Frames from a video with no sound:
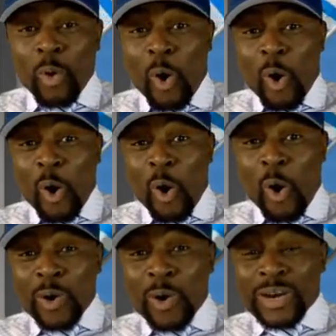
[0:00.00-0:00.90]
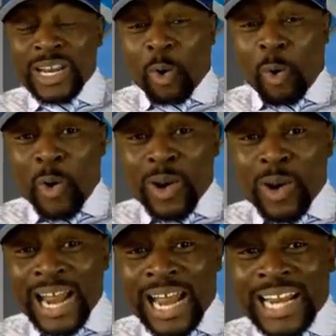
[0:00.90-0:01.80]
Forces,
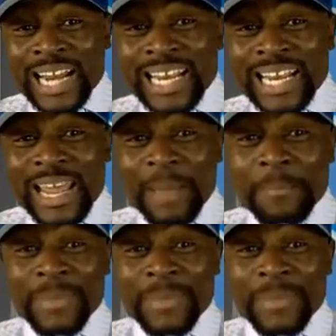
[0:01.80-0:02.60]
it showed them something.